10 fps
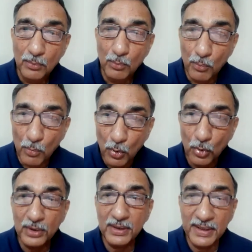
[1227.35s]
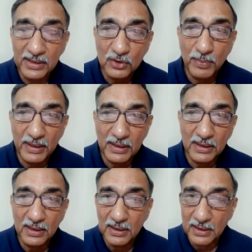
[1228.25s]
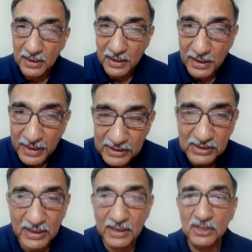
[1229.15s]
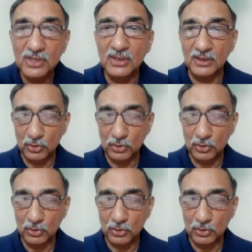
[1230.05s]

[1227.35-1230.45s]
more dense matter, less energy.